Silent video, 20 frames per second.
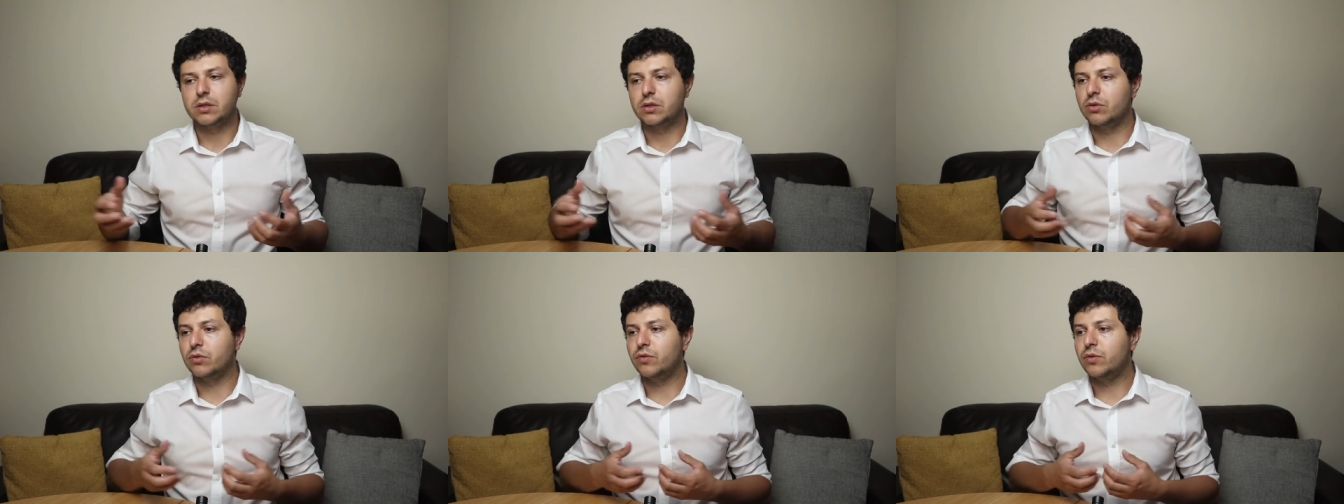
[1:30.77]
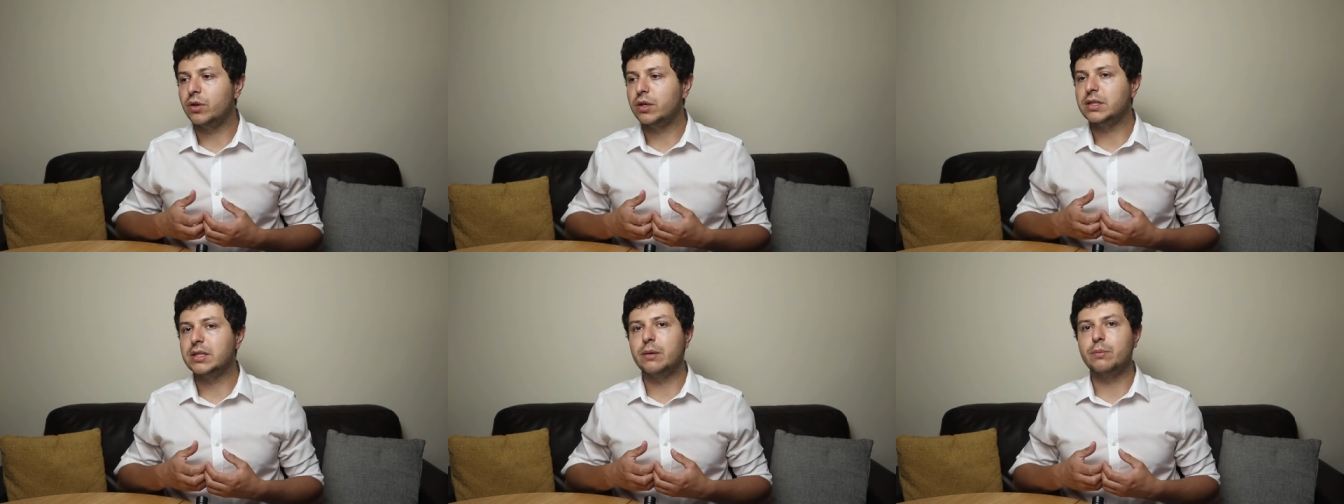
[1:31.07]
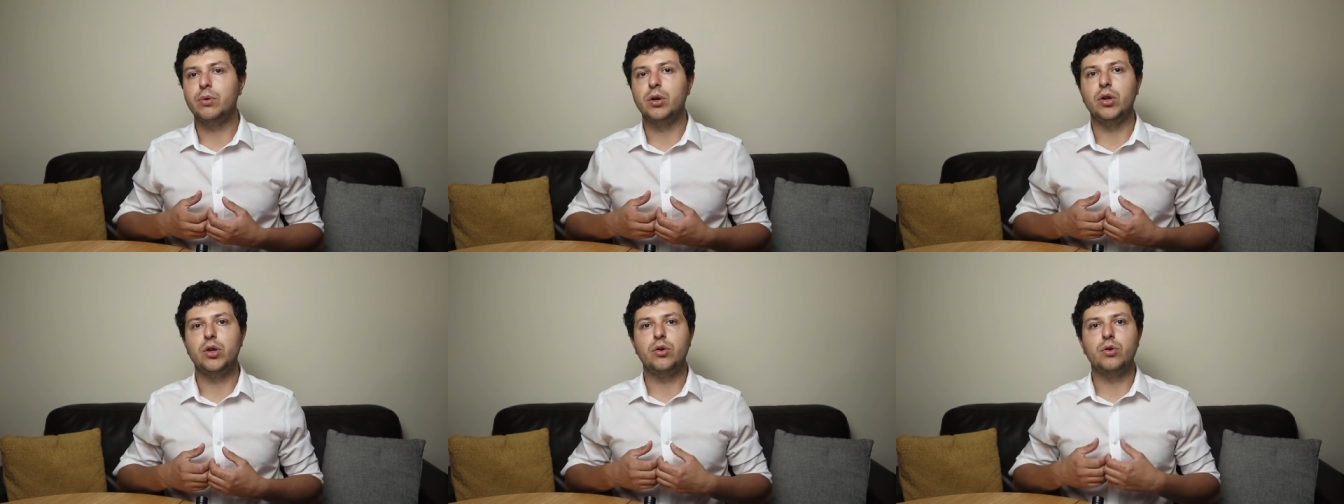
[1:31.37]
So, for
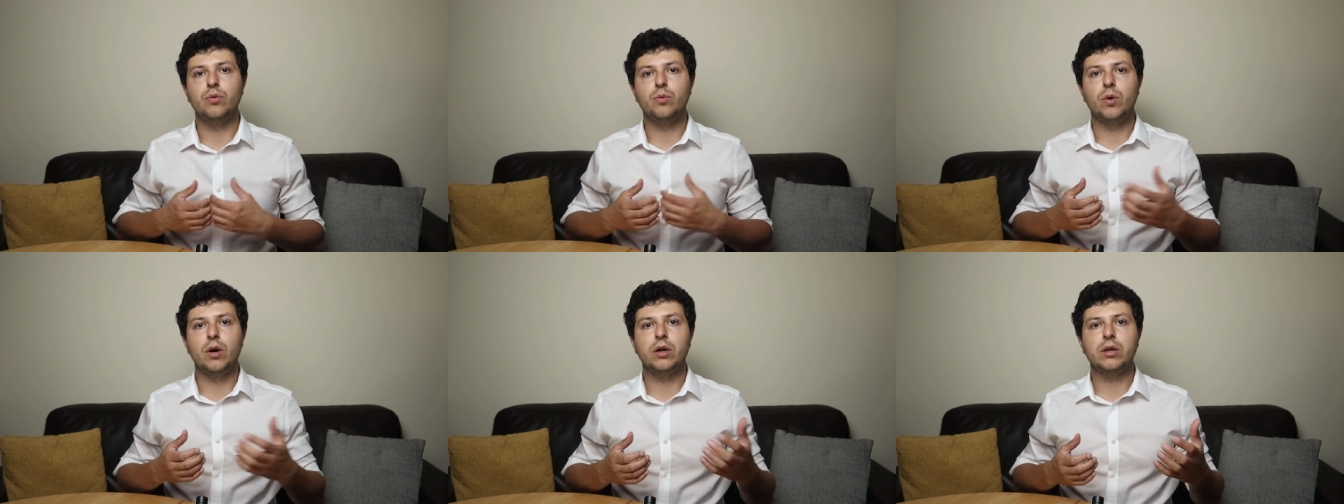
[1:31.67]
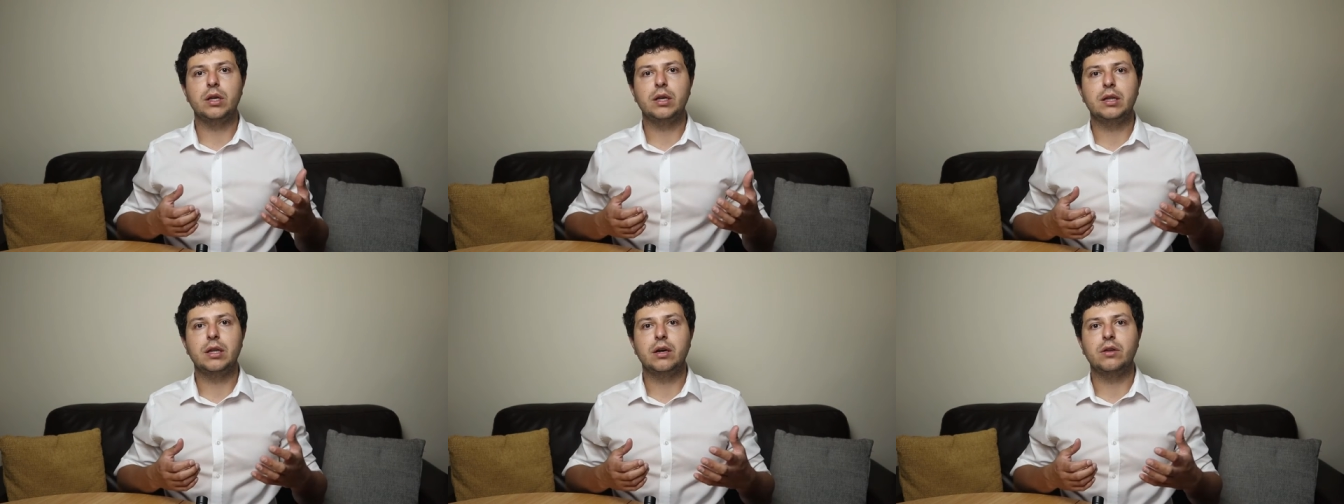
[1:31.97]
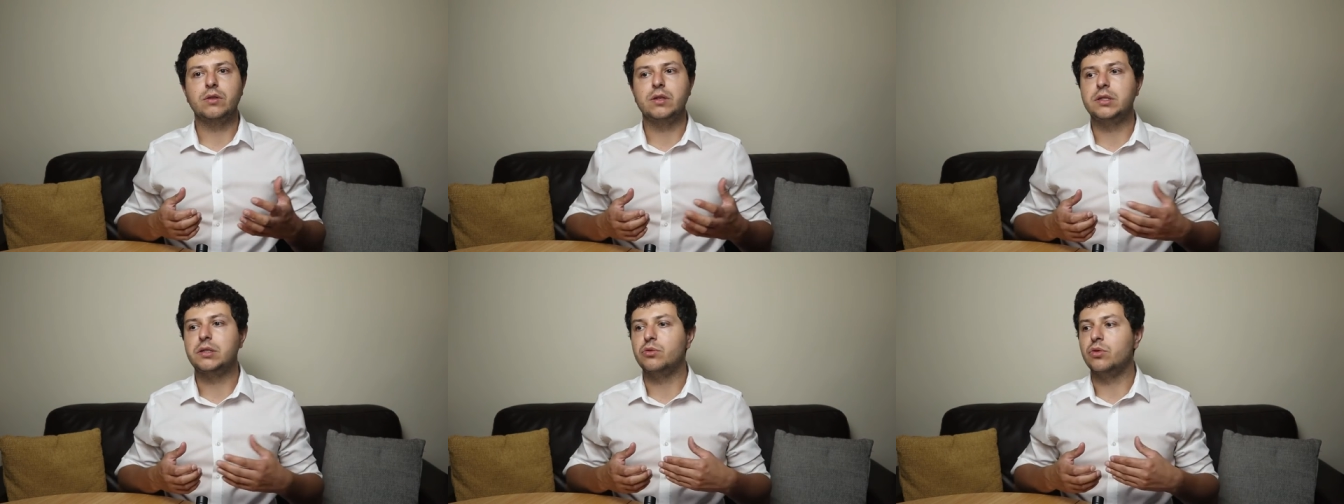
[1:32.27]
example, you're walking
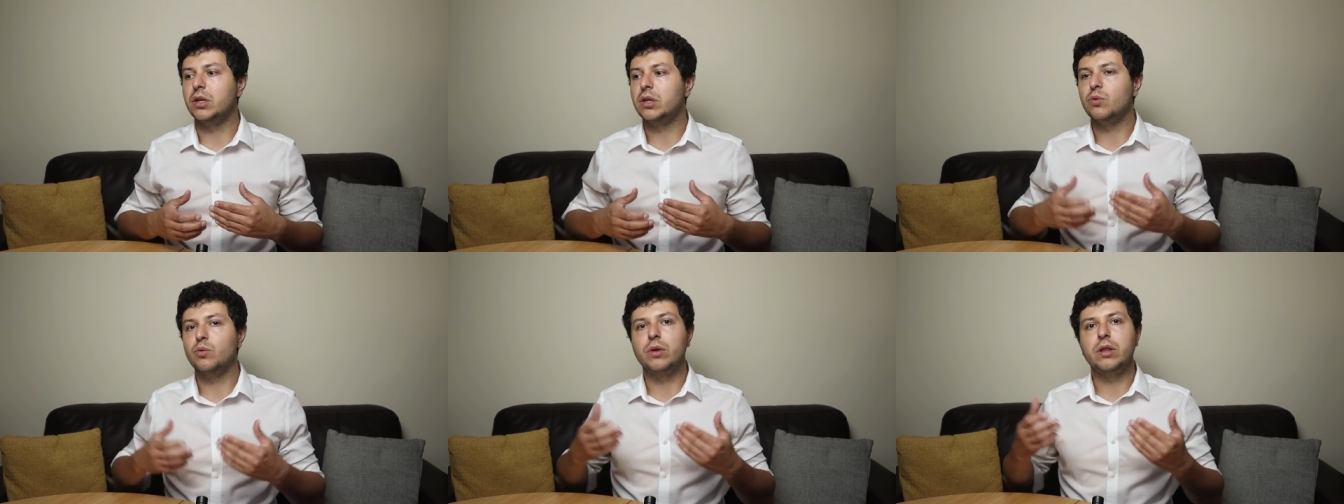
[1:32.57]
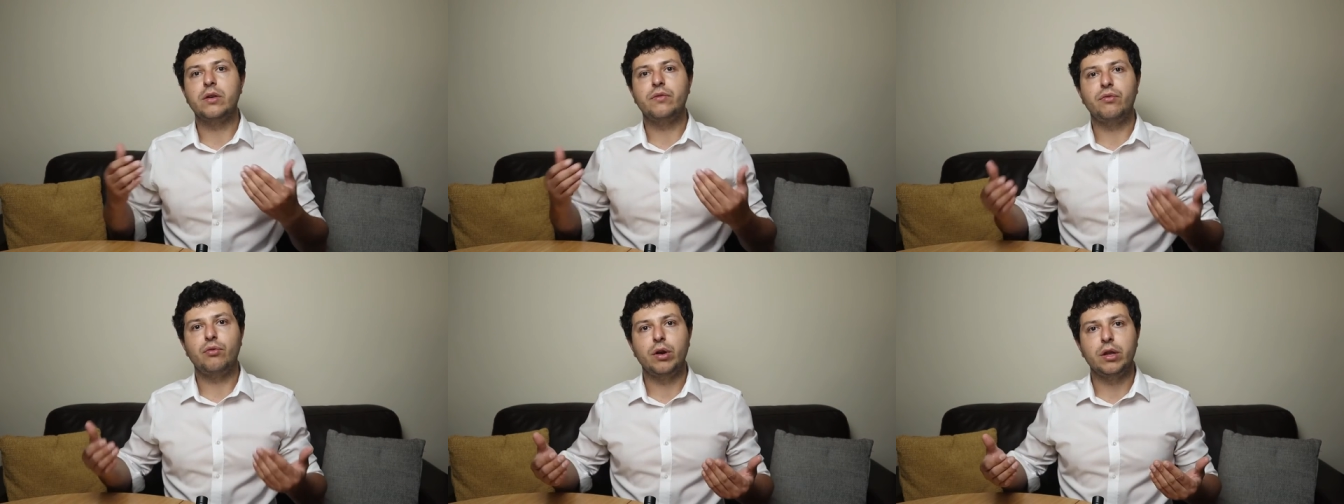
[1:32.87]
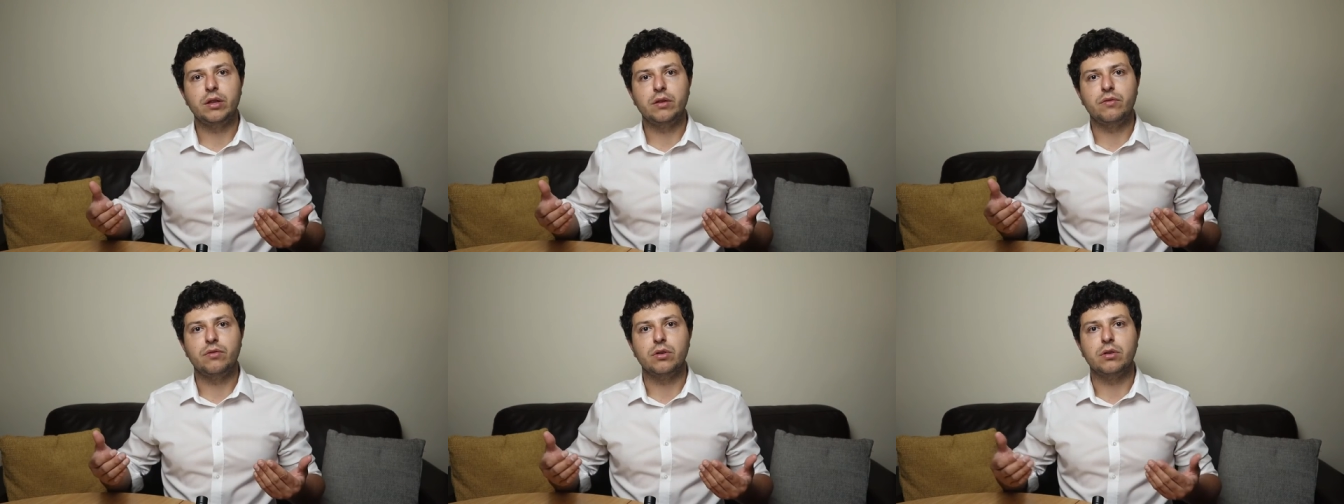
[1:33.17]
down the street with a
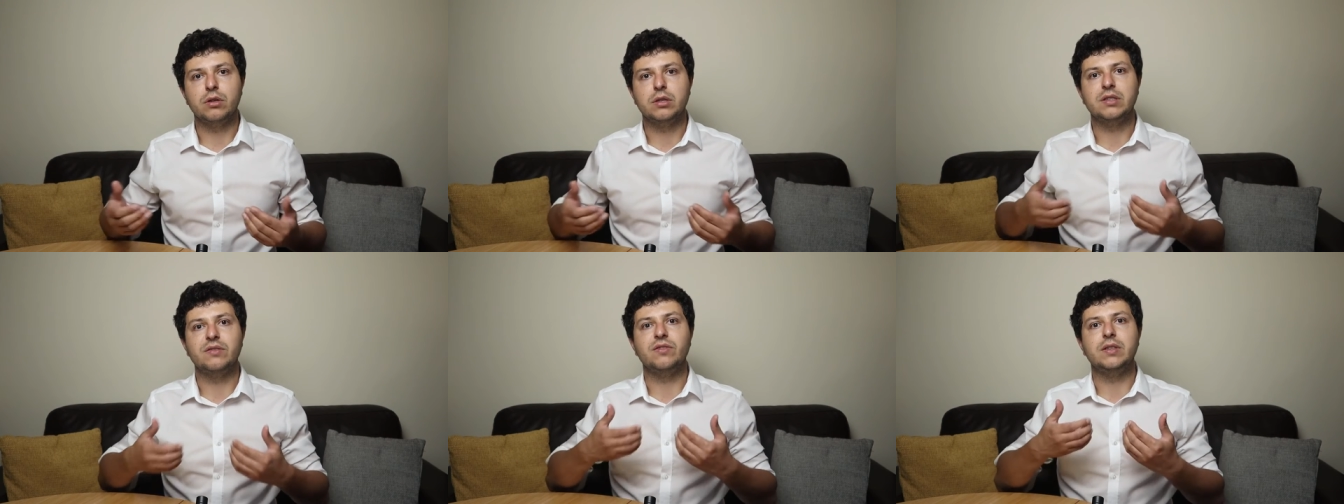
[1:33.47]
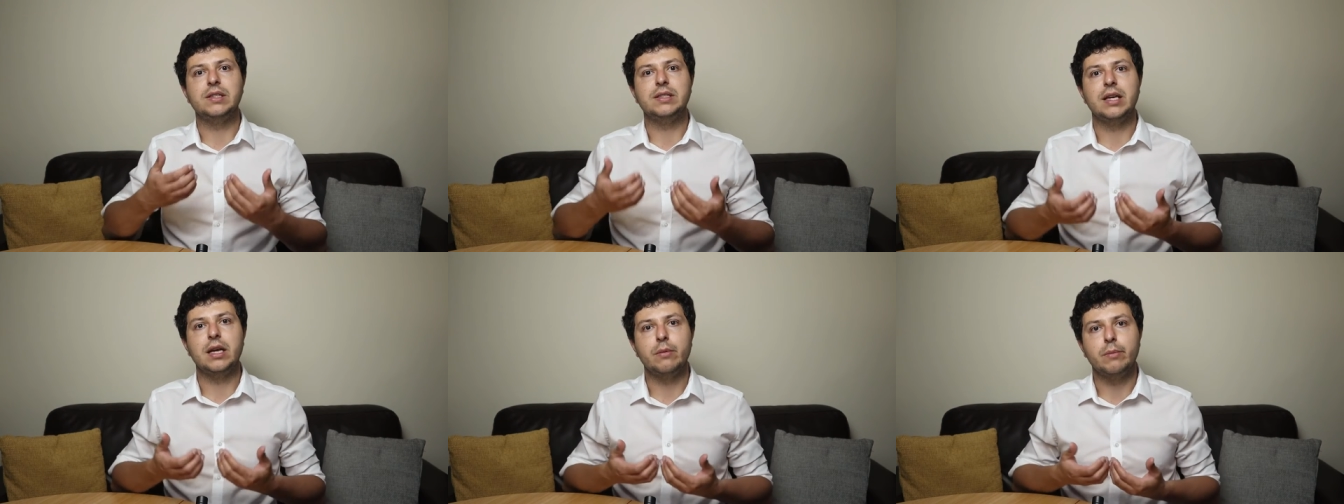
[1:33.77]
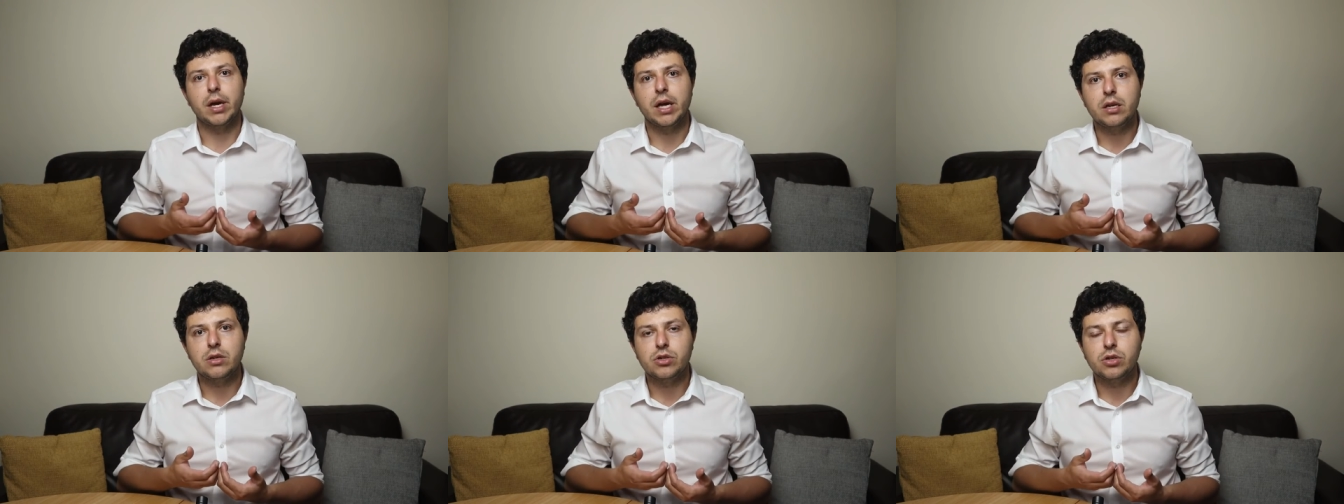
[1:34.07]
friend of yours of the
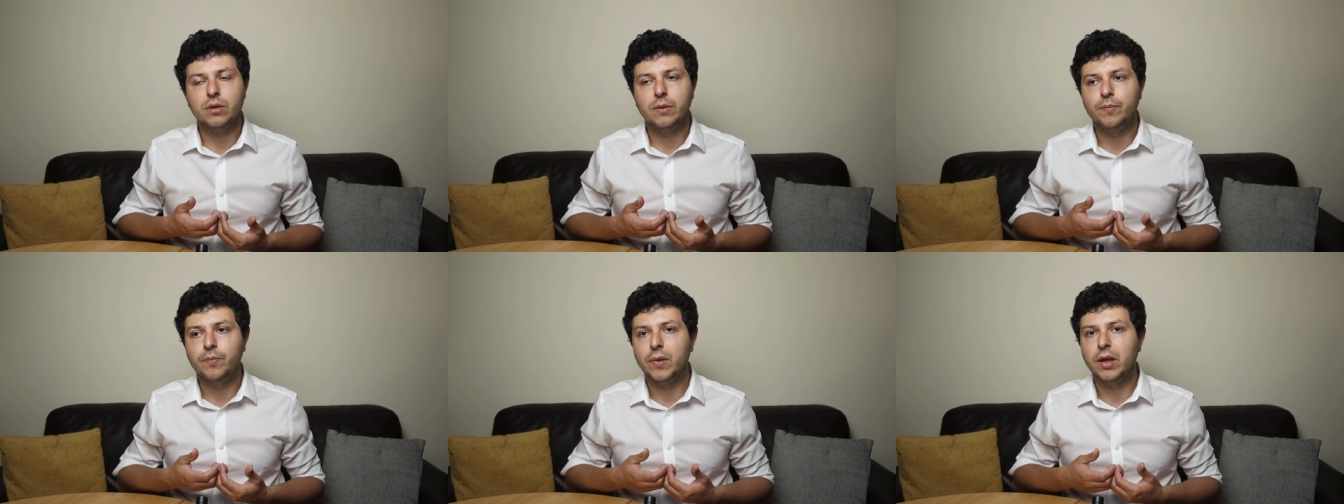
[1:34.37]
same age,